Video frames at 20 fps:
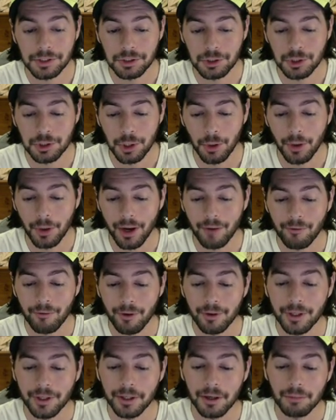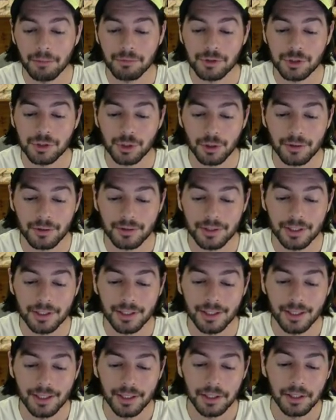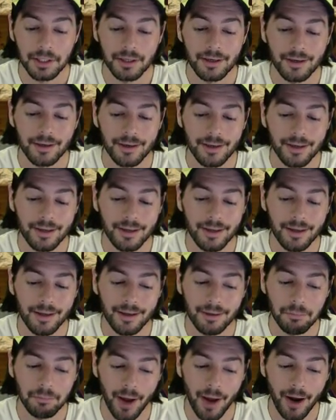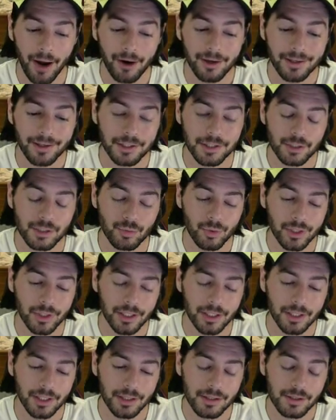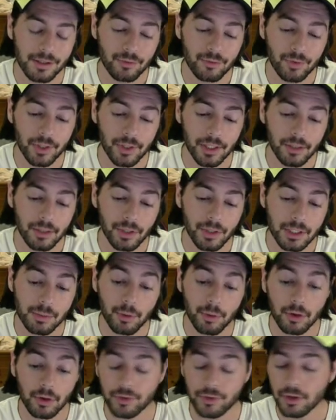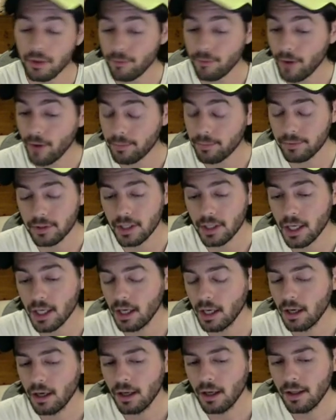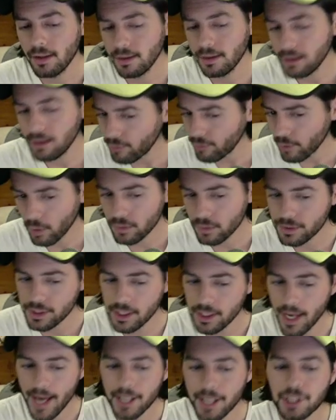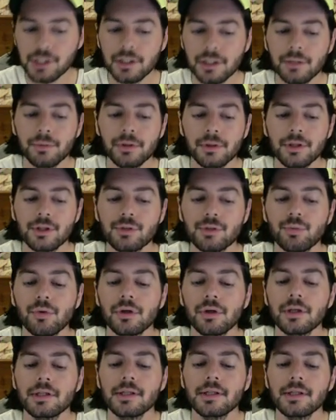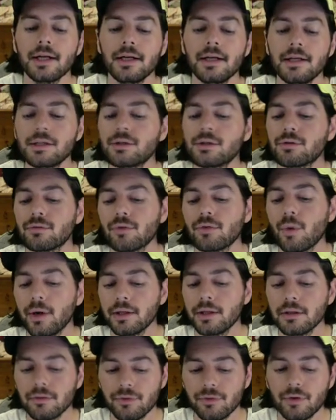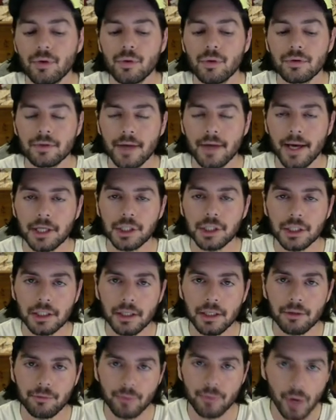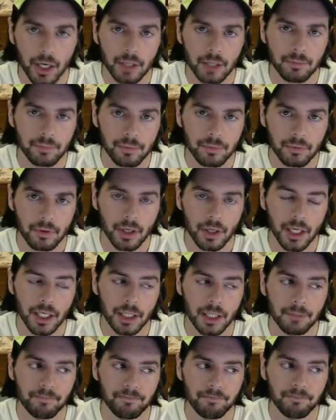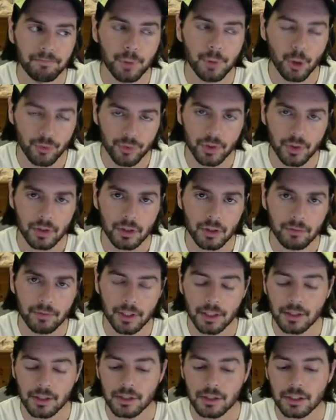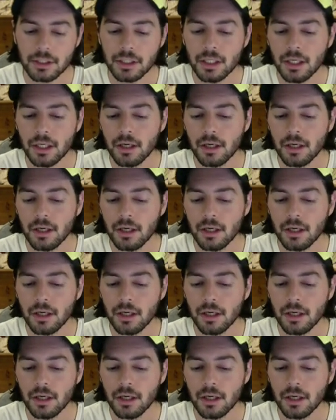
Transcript: a joke I wrote here, I'm certainly in paradise when eating this fig when it's perfectly ripened. The difficulty actually with this one is that it is quite difficult to actually get ripe um, perfectly because